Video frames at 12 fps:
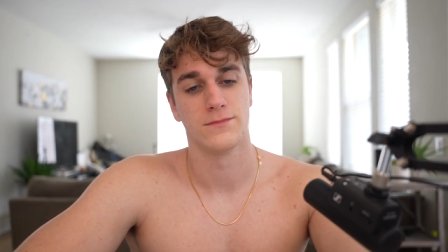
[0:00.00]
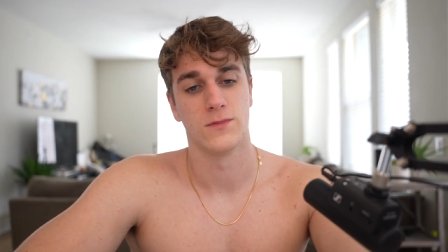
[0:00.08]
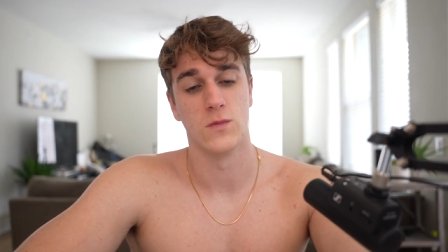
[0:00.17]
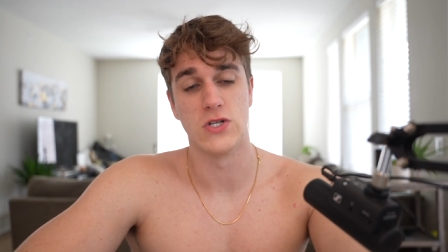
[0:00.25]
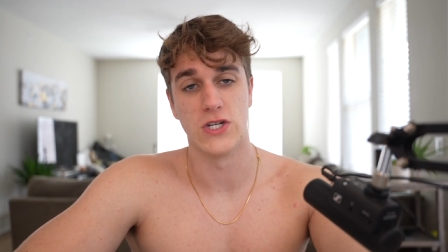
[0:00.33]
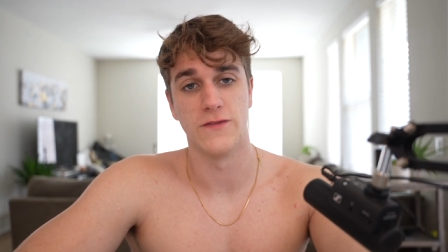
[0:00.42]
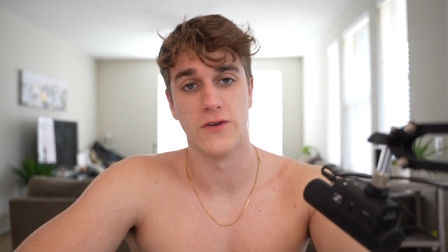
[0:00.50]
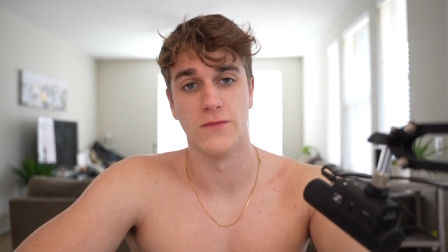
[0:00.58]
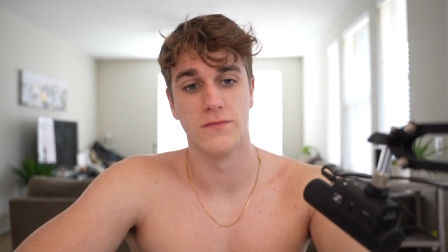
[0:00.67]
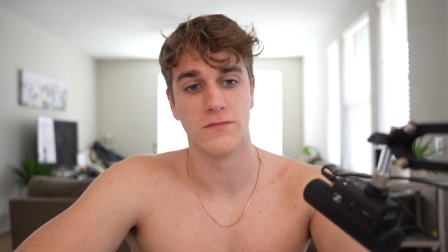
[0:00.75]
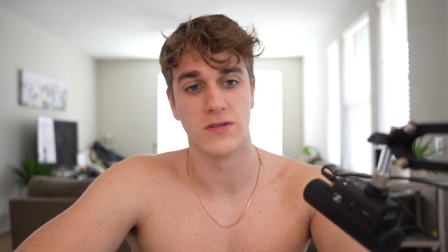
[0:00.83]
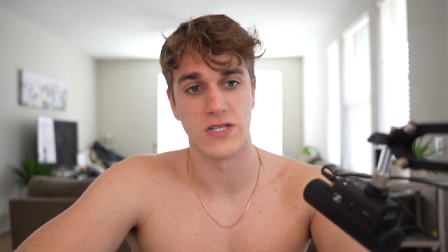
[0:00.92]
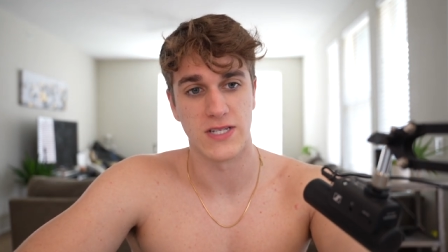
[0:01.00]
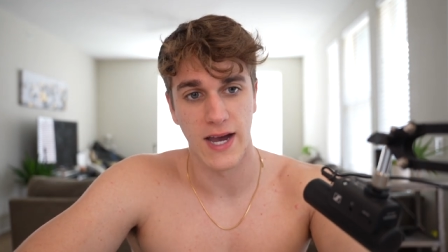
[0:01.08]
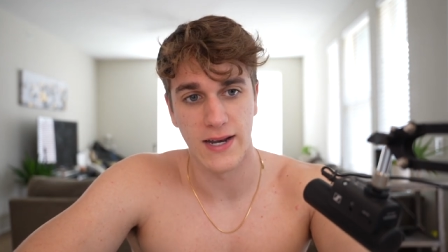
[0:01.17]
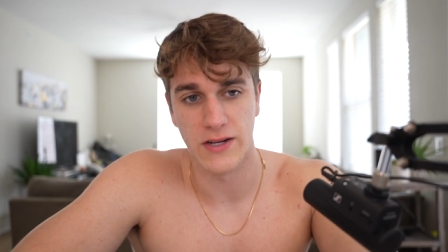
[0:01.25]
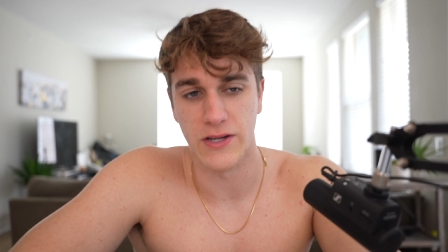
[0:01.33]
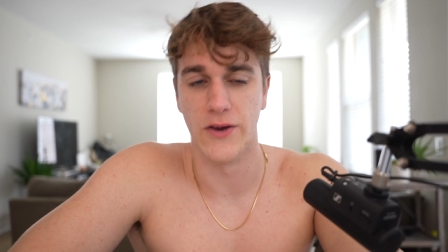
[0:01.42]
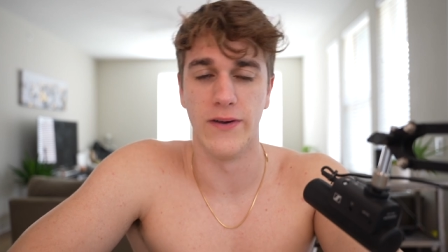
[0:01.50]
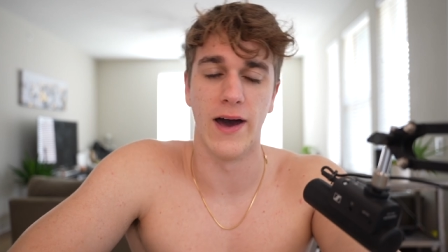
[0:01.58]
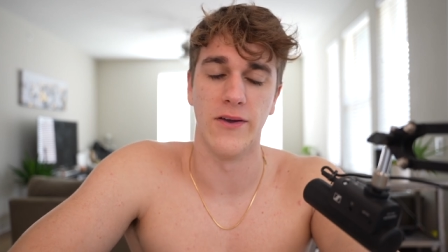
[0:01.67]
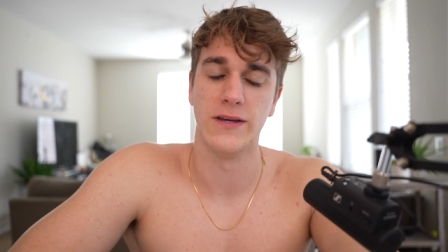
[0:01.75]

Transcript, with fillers: which if you're deciding to go down